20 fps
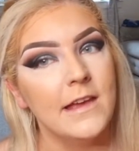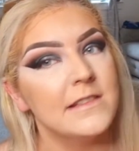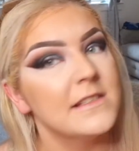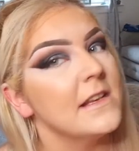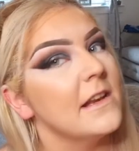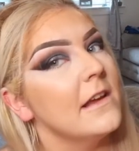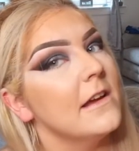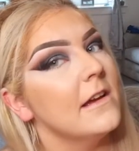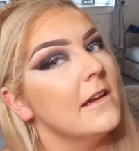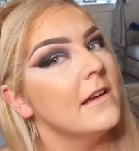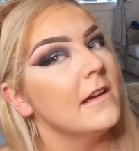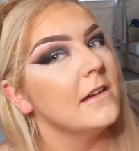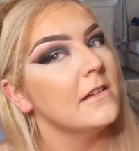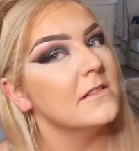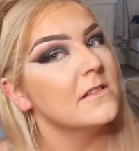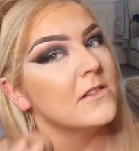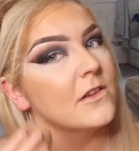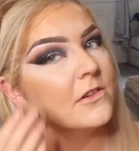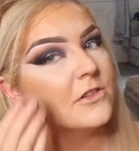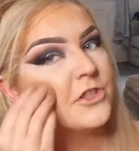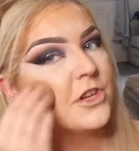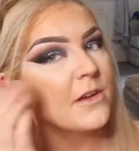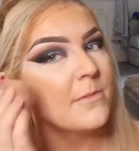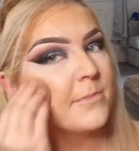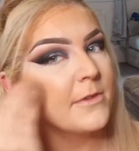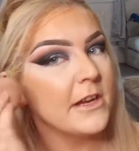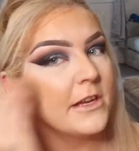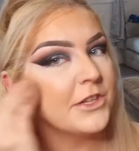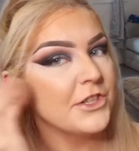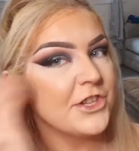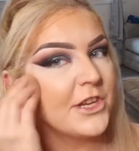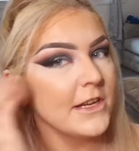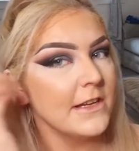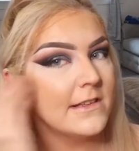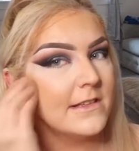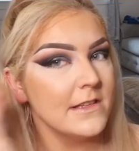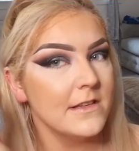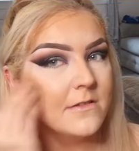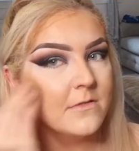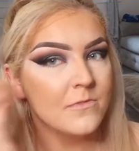Isn't that such a pretty
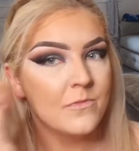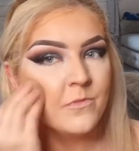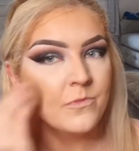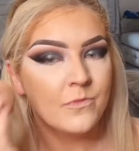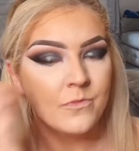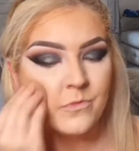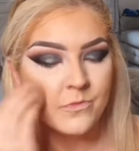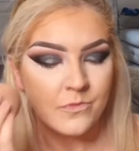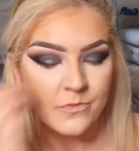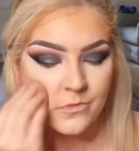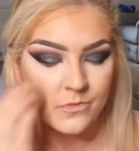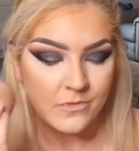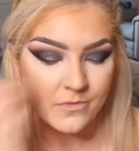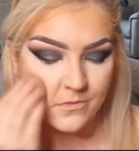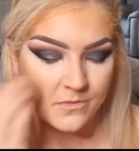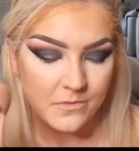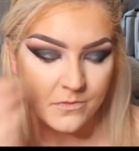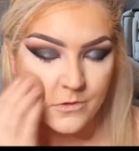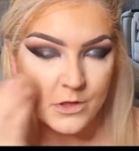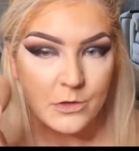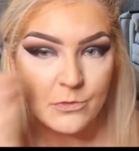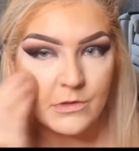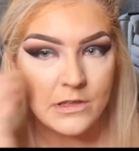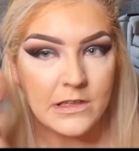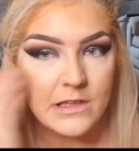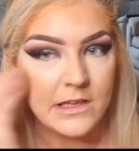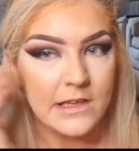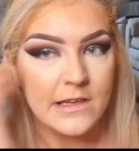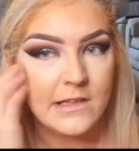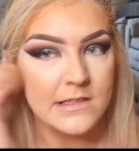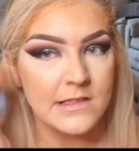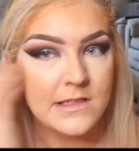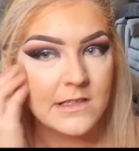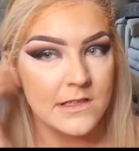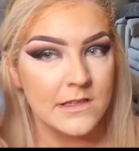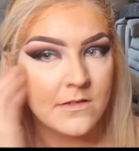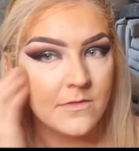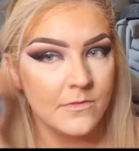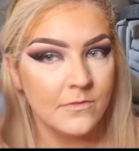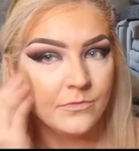shade? It really
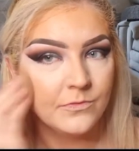is.